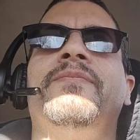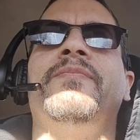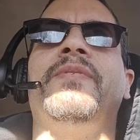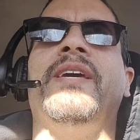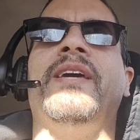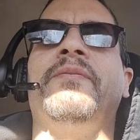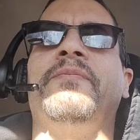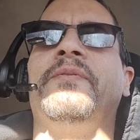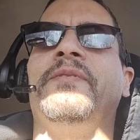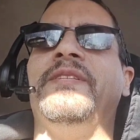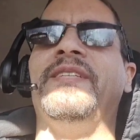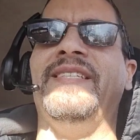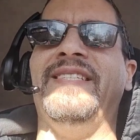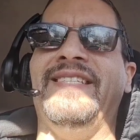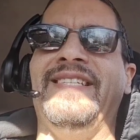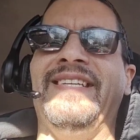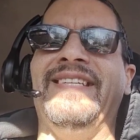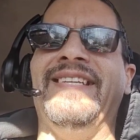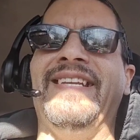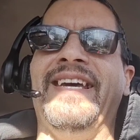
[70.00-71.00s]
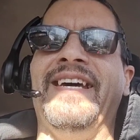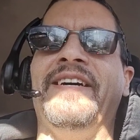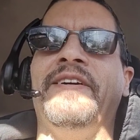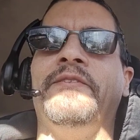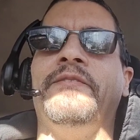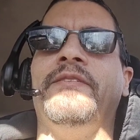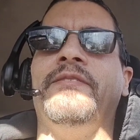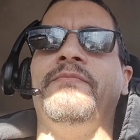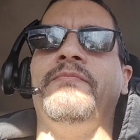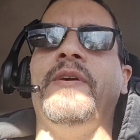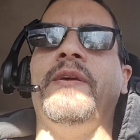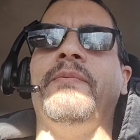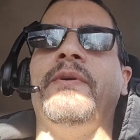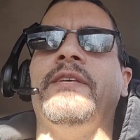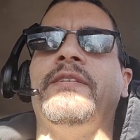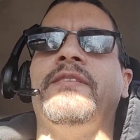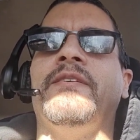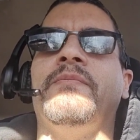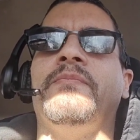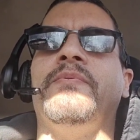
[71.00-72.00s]
be able to sit down maybe
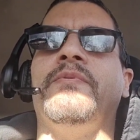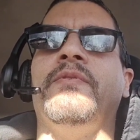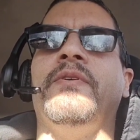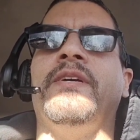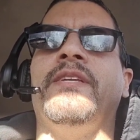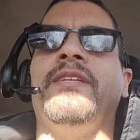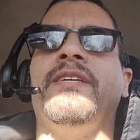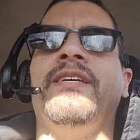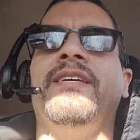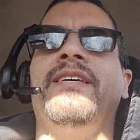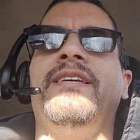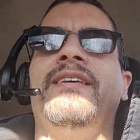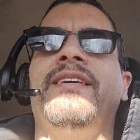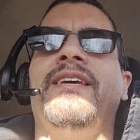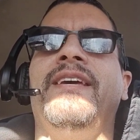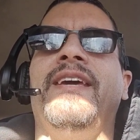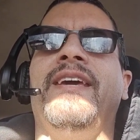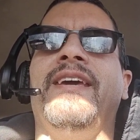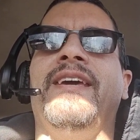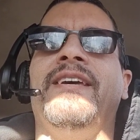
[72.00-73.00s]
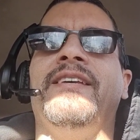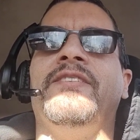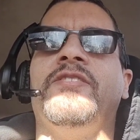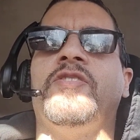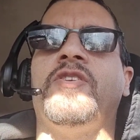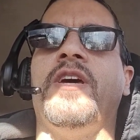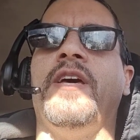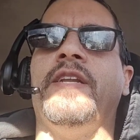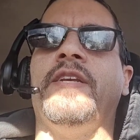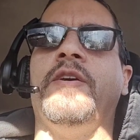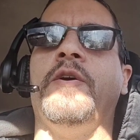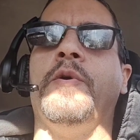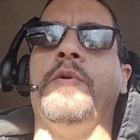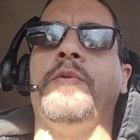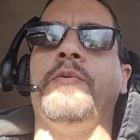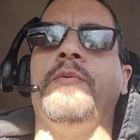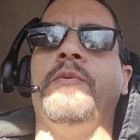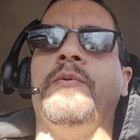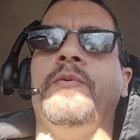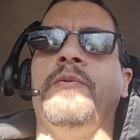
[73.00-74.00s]
at some point and just kind of go
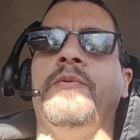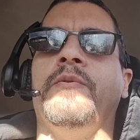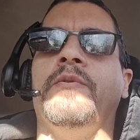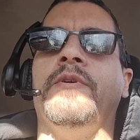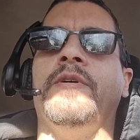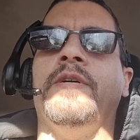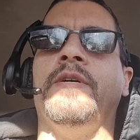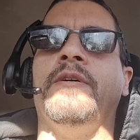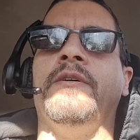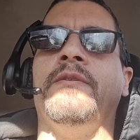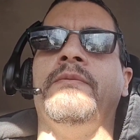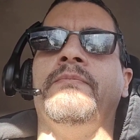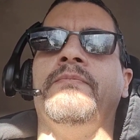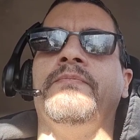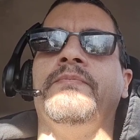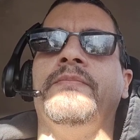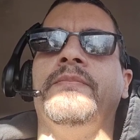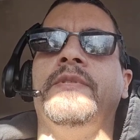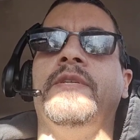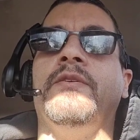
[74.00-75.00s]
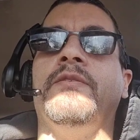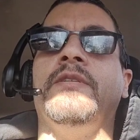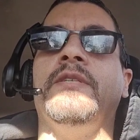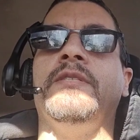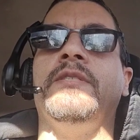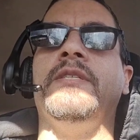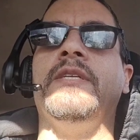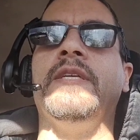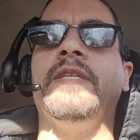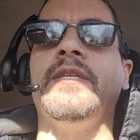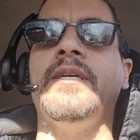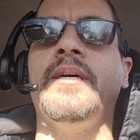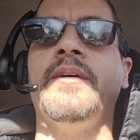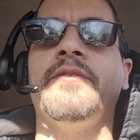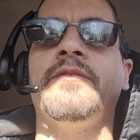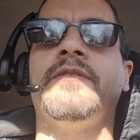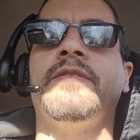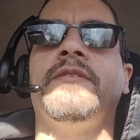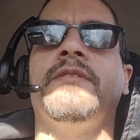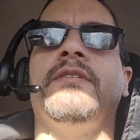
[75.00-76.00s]
through these
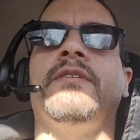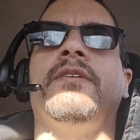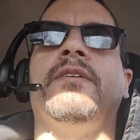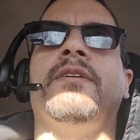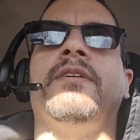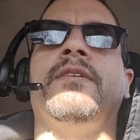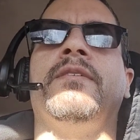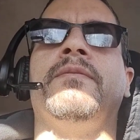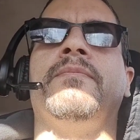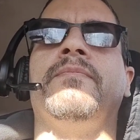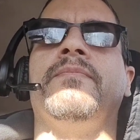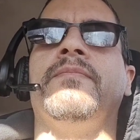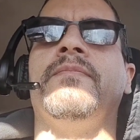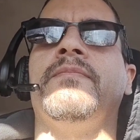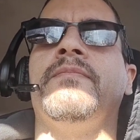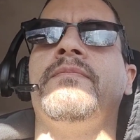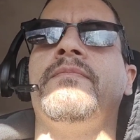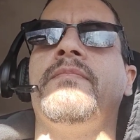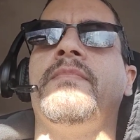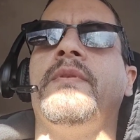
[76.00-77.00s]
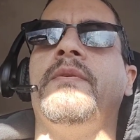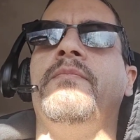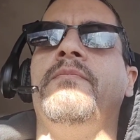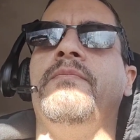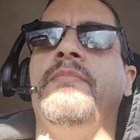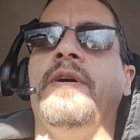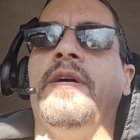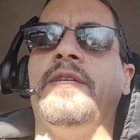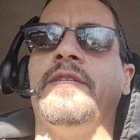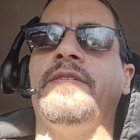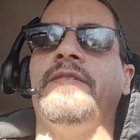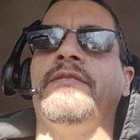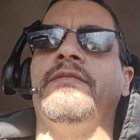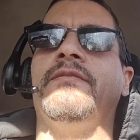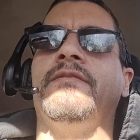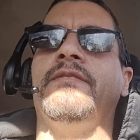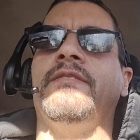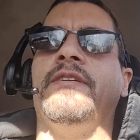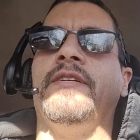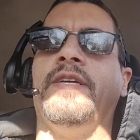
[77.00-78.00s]
details, but
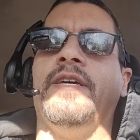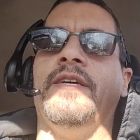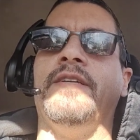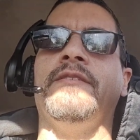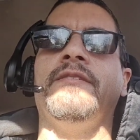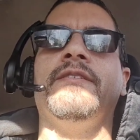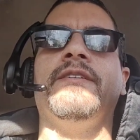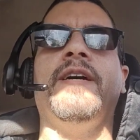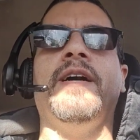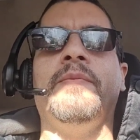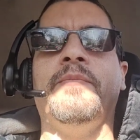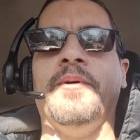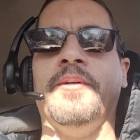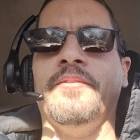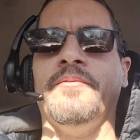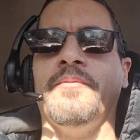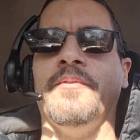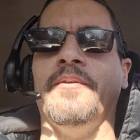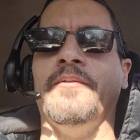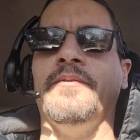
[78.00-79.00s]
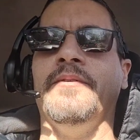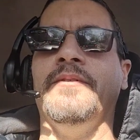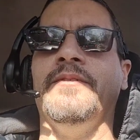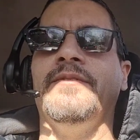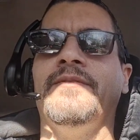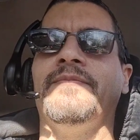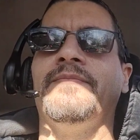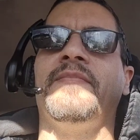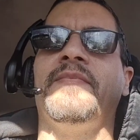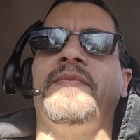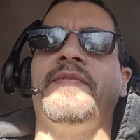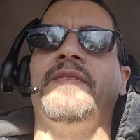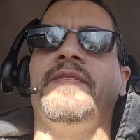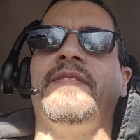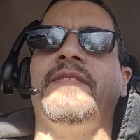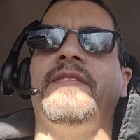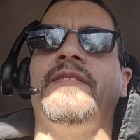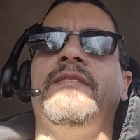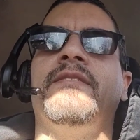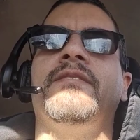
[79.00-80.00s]
again, I'm on the road
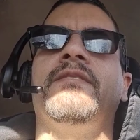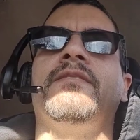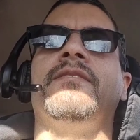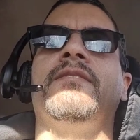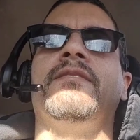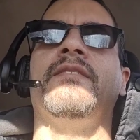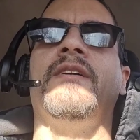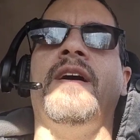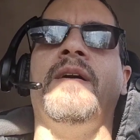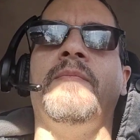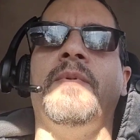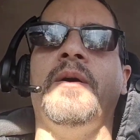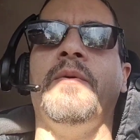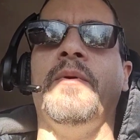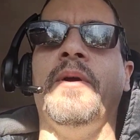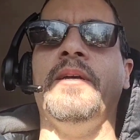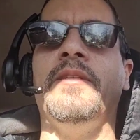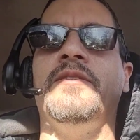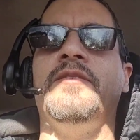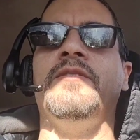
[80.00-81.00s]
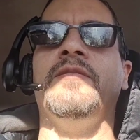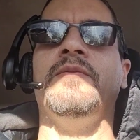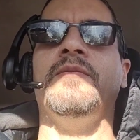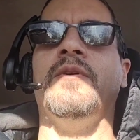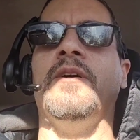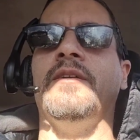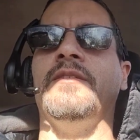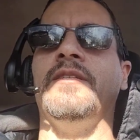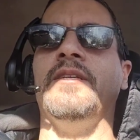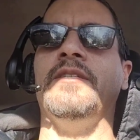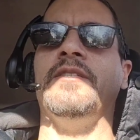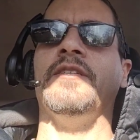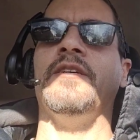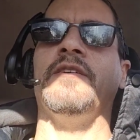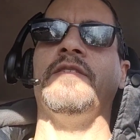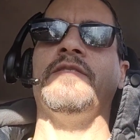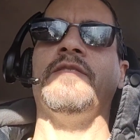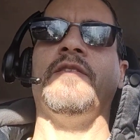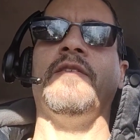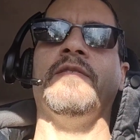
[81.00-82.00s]
on my way to
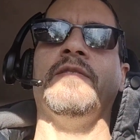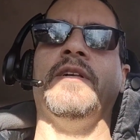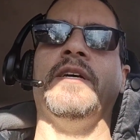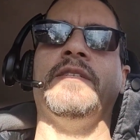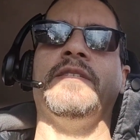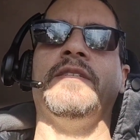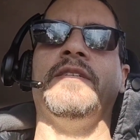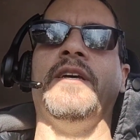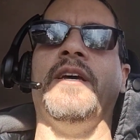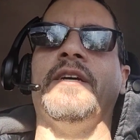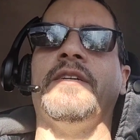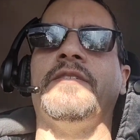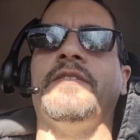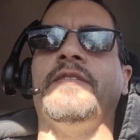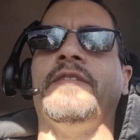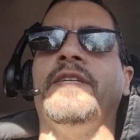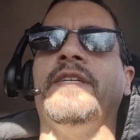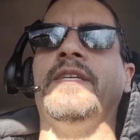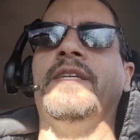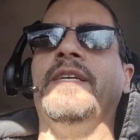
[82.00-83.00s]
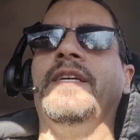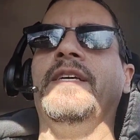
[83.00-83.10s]
teaching a guitar lesson, actually.